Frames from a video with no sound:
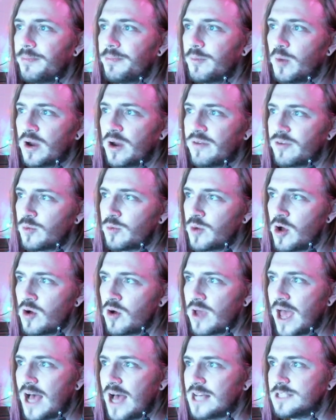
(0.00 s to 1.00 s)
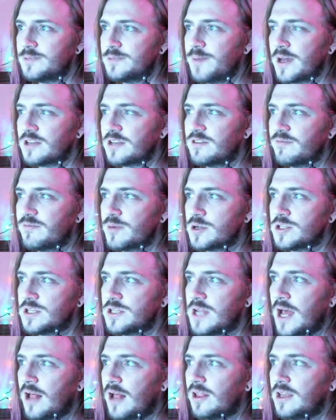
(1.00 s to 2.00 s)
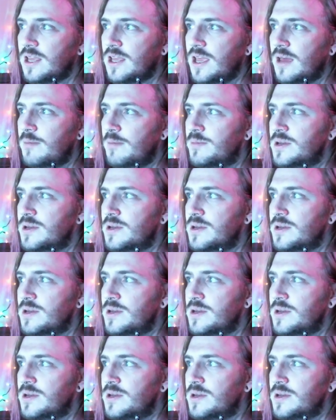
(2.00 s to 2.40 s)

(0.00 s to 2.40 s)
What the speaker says: whatever rogue aspect of personality had